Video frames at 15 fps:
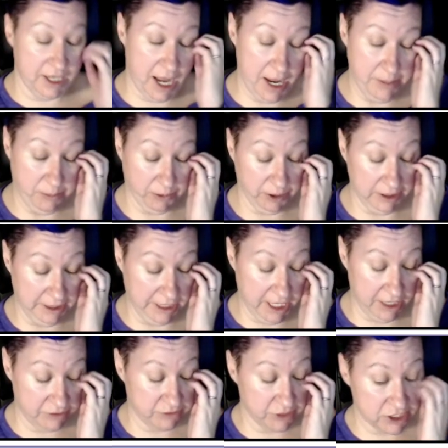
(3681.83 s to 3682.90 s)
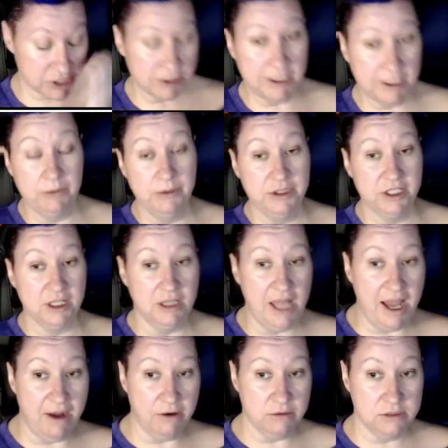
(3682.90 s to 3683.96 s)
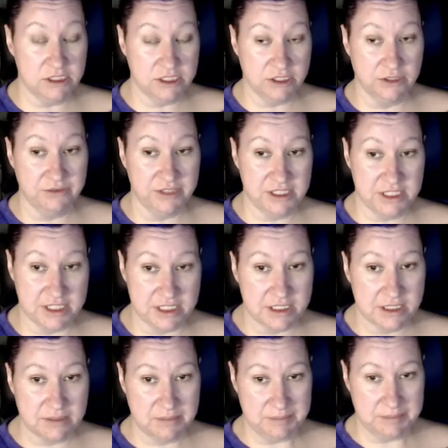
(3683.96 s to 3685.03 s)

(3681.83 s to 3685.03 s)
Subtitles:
I'm really kind of frustrated with the cloud services.